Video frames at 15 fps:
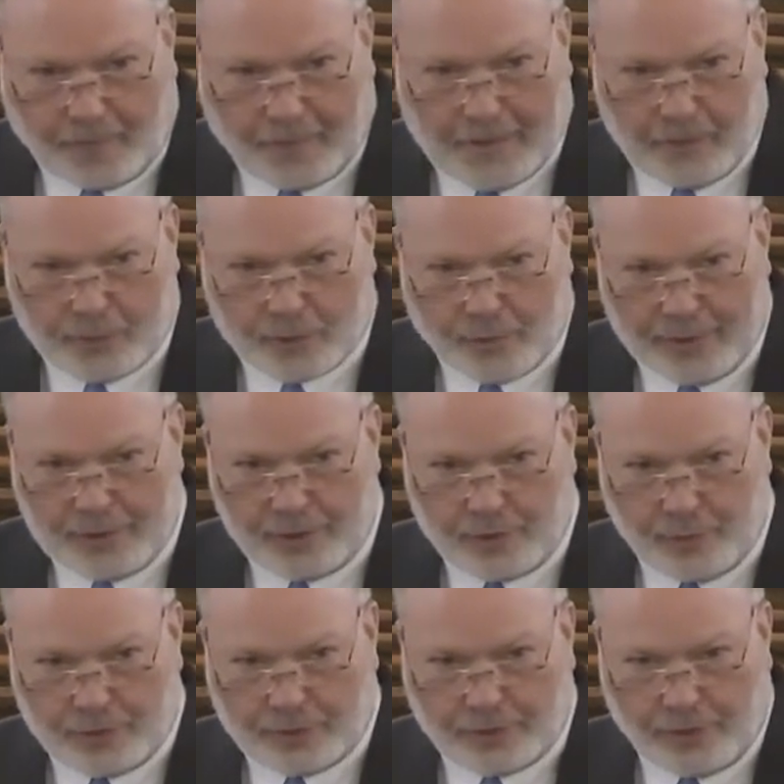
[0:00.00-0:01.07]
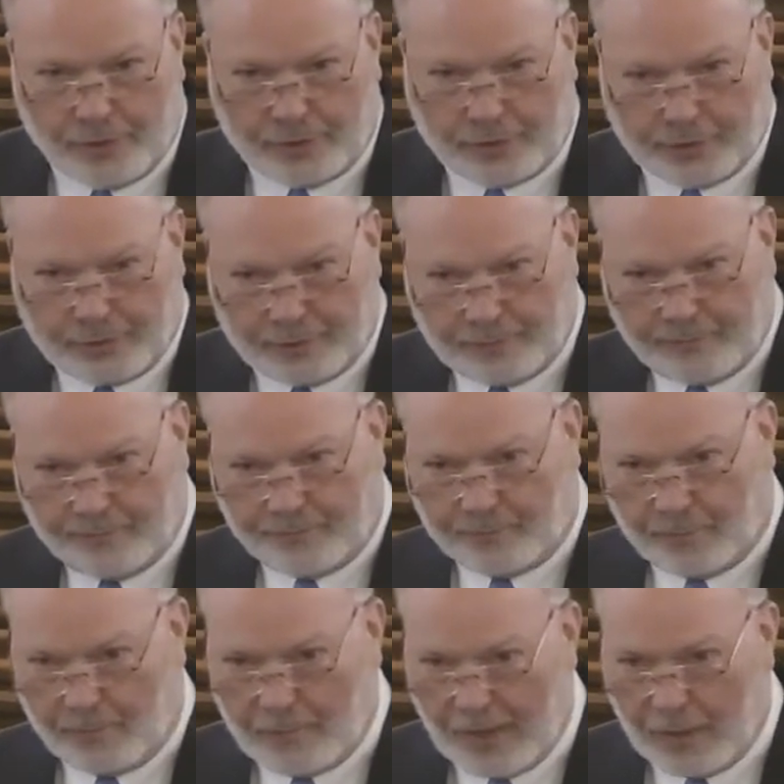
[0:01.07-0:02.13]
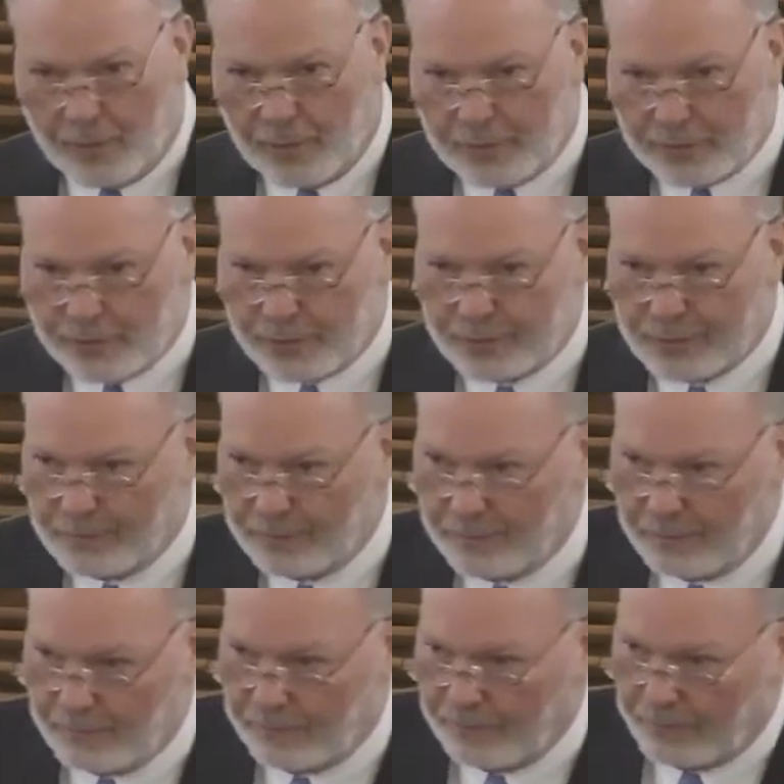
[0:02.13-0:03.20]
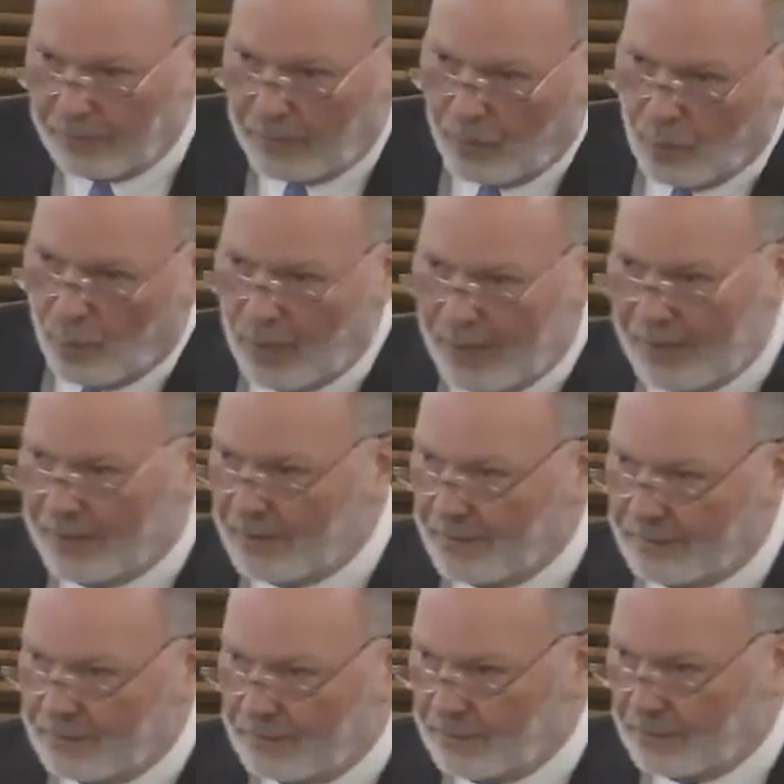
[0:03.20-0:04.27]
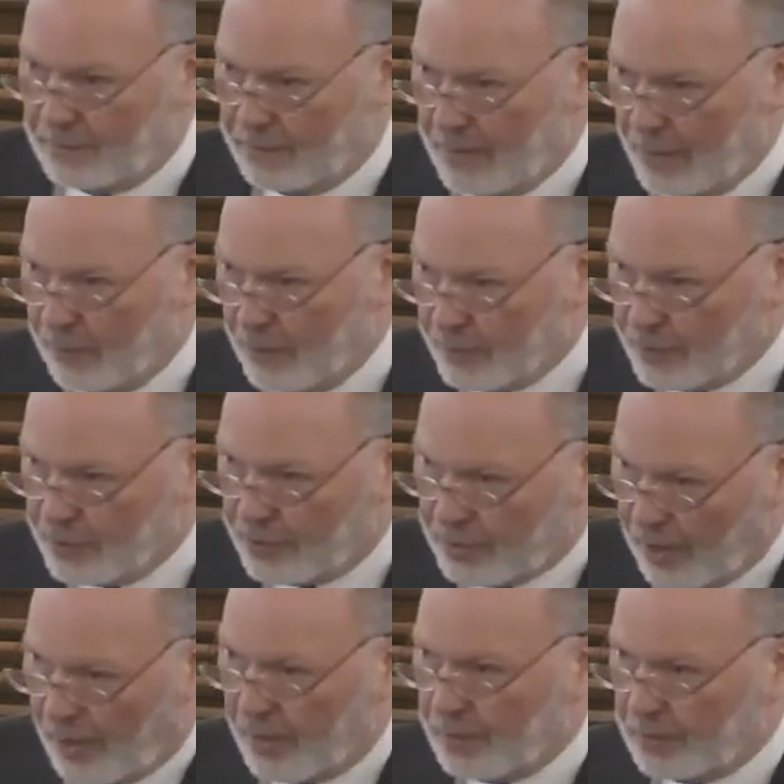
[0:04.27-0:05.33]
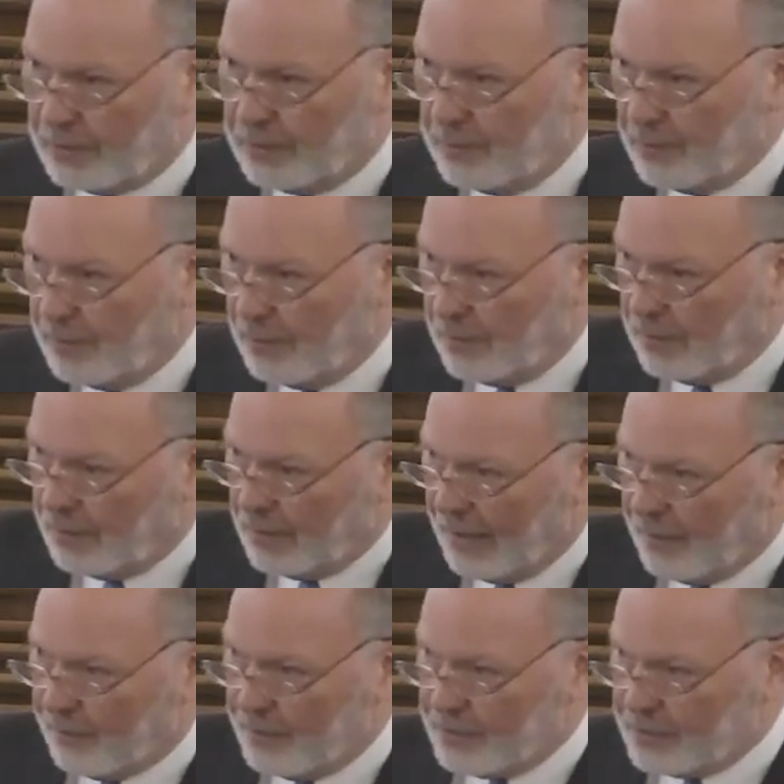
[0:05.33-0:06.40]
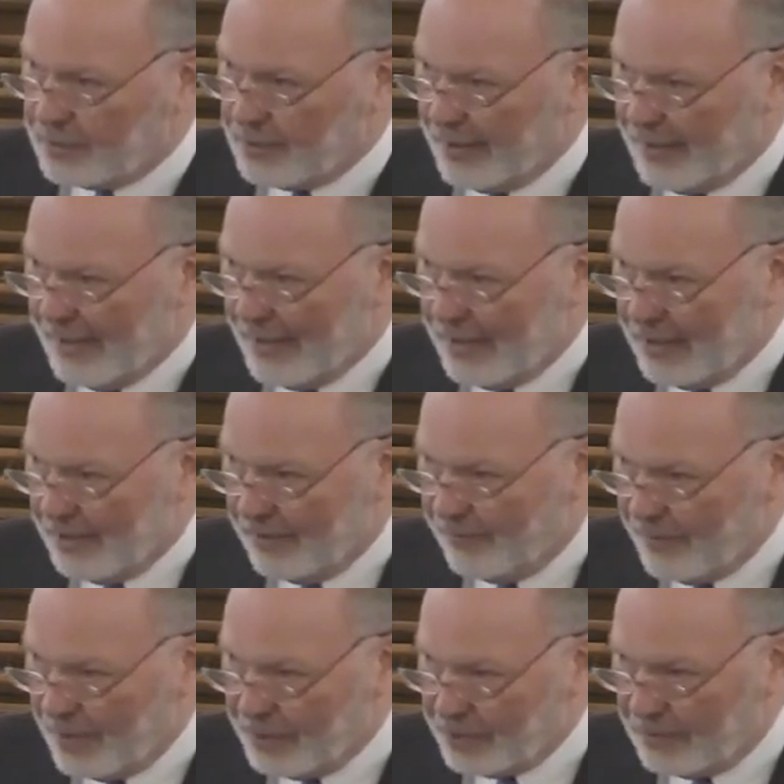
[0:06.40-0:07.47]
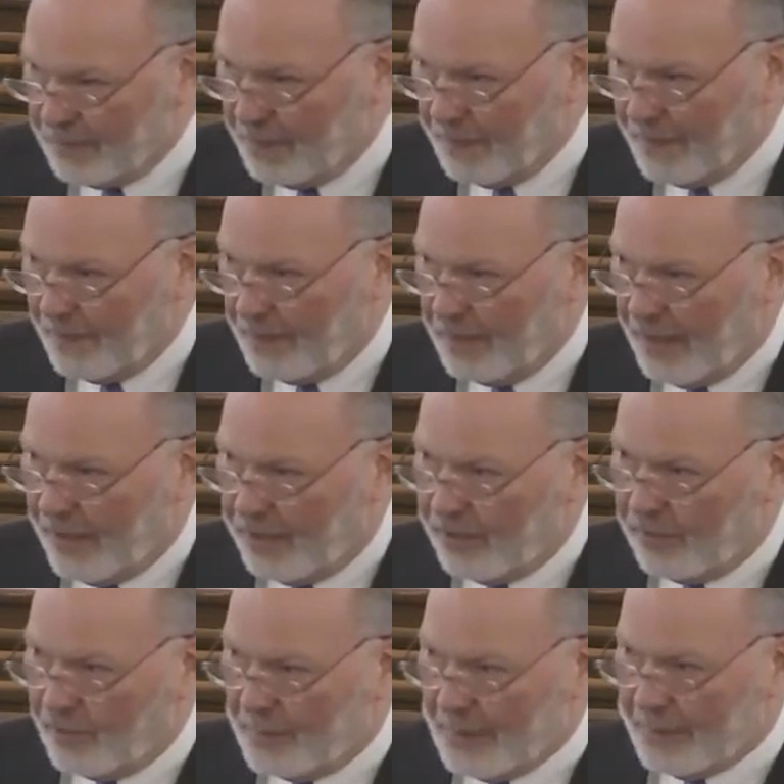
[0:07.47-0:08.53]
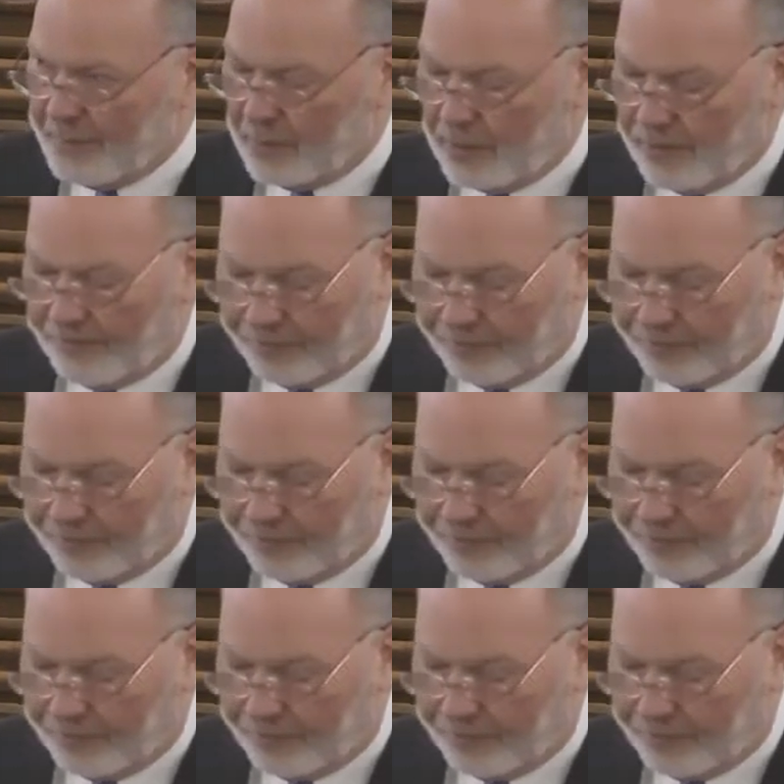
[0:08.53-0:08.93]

It was written to a church that was weak, that was carnal, that was in division. And do you remember